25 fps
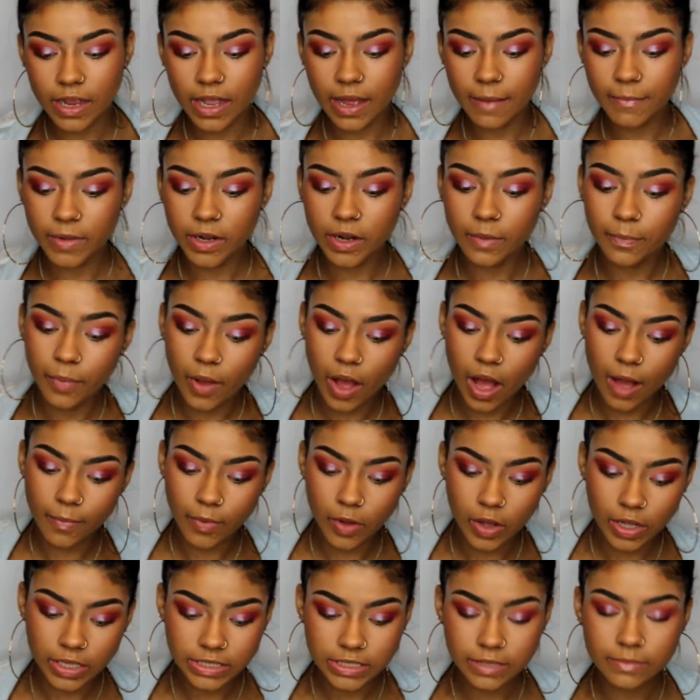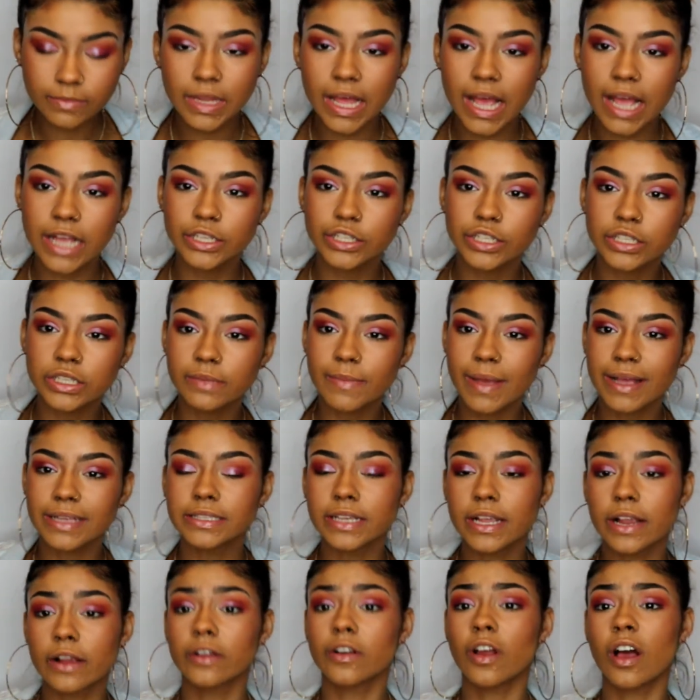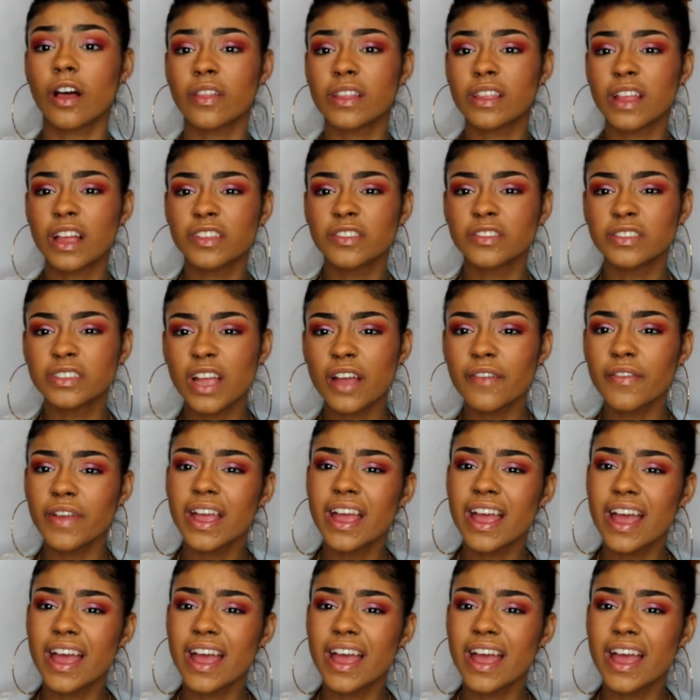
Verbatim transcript: I'm gonna pop on some lashes and mascara and all the other stuff,